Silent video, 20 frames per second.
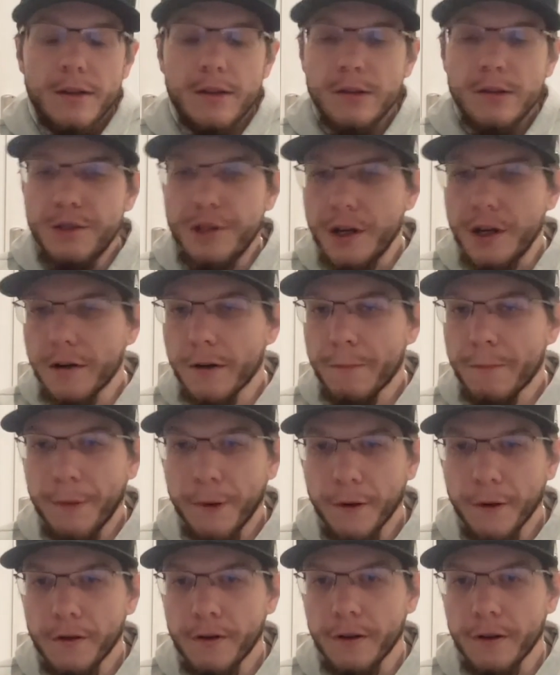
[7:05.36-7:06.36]
Gerad
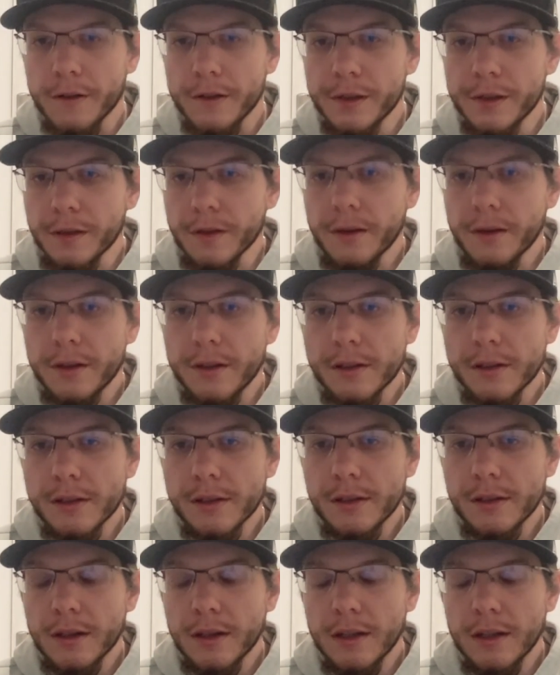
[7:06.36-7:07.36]
Parker took
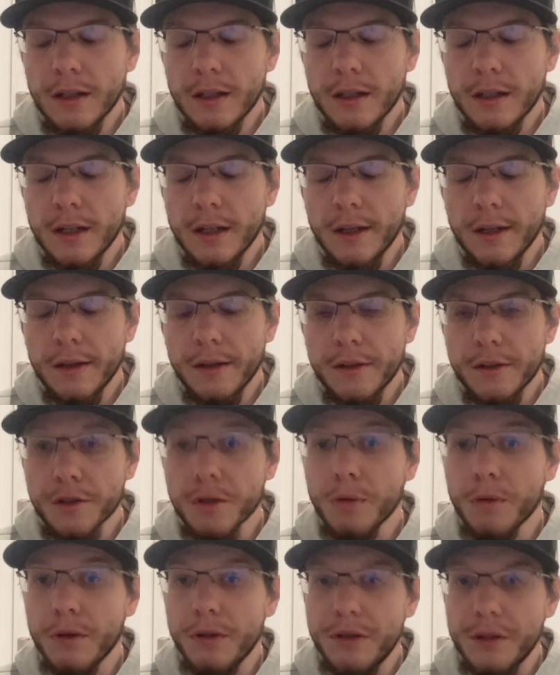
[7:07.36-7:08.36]
the
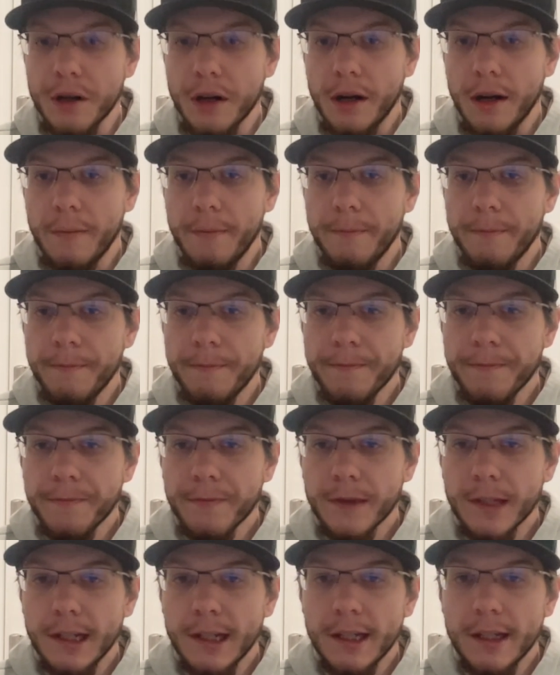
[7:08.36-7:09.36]
Troy job
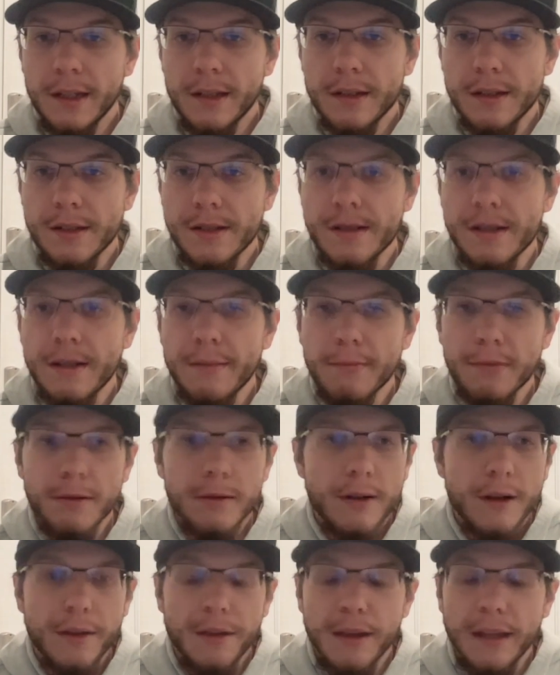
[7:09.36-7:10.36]

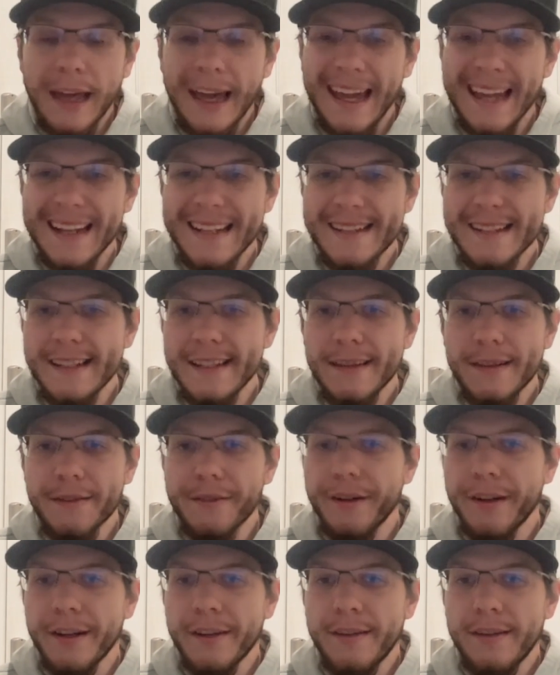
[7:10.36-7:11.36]
December, I think 18th or
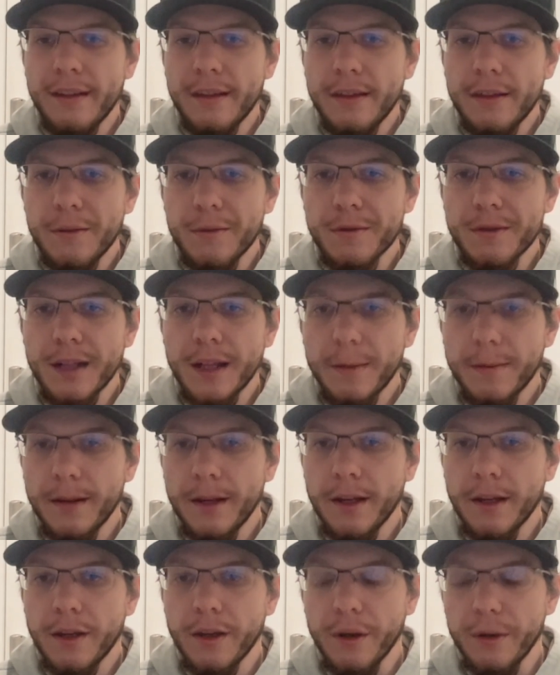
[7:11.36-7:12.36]
19th. He was named
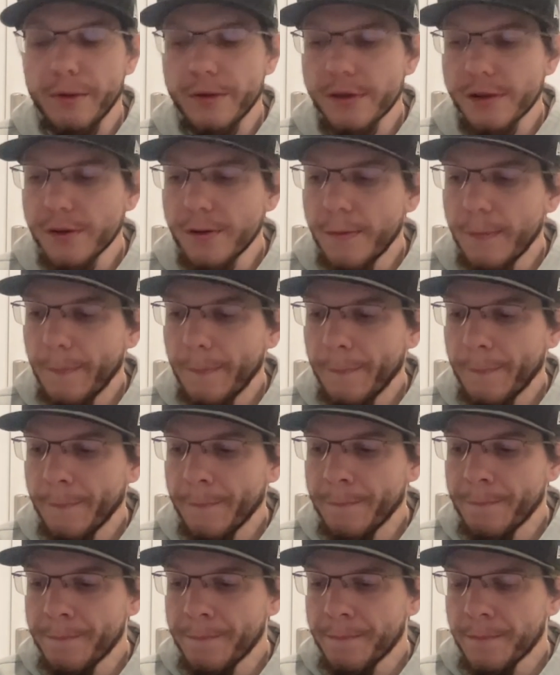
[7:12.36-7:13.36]
head coach.
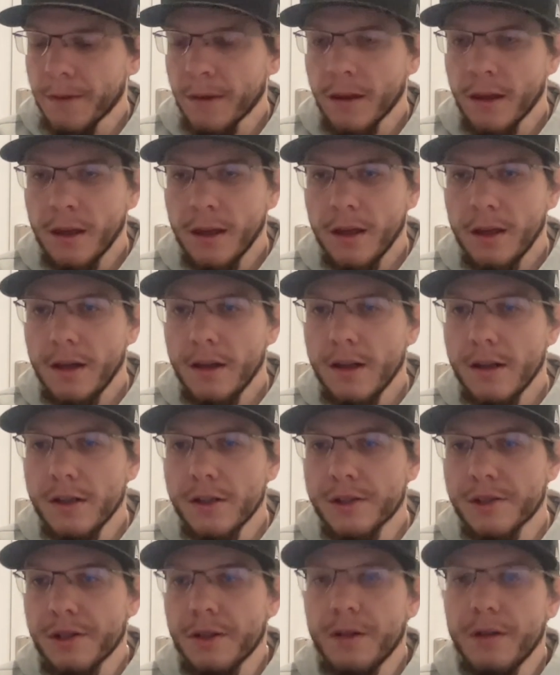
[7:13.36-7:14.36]

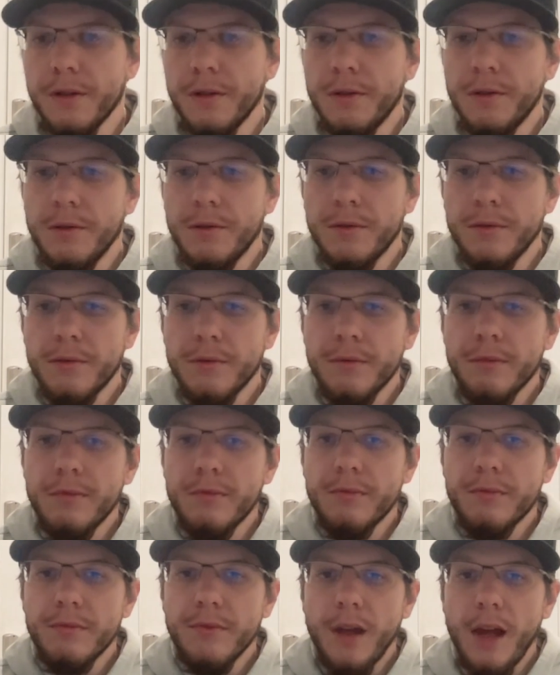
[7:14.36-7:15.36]
So
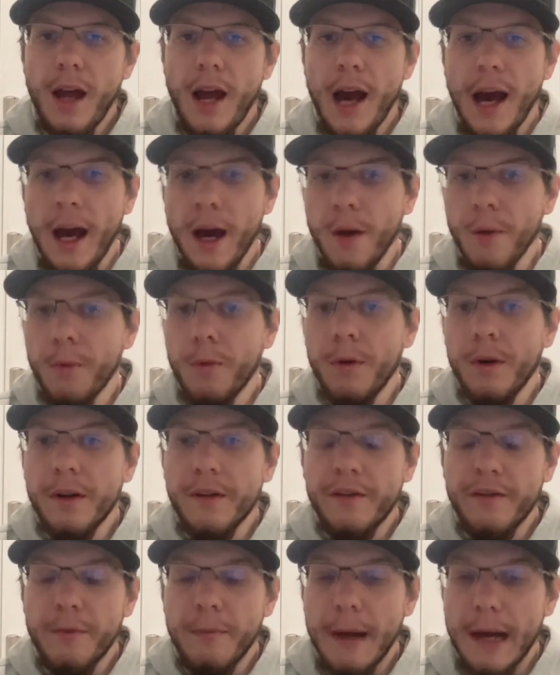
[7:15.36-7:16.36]
I would
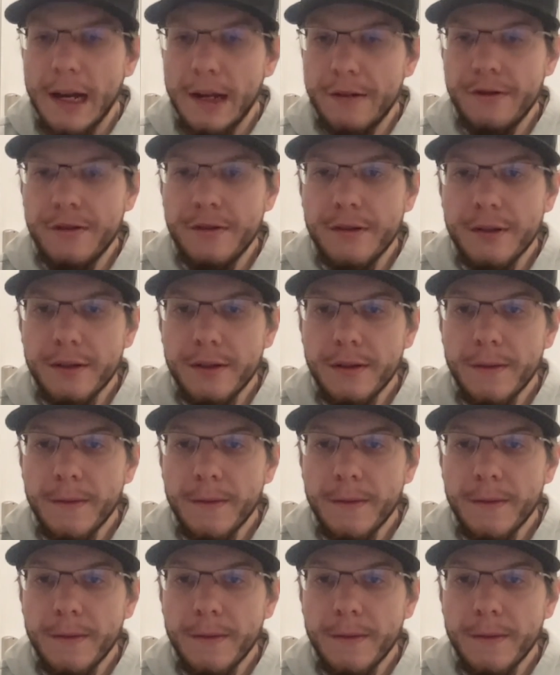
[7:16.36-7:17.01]
have imagined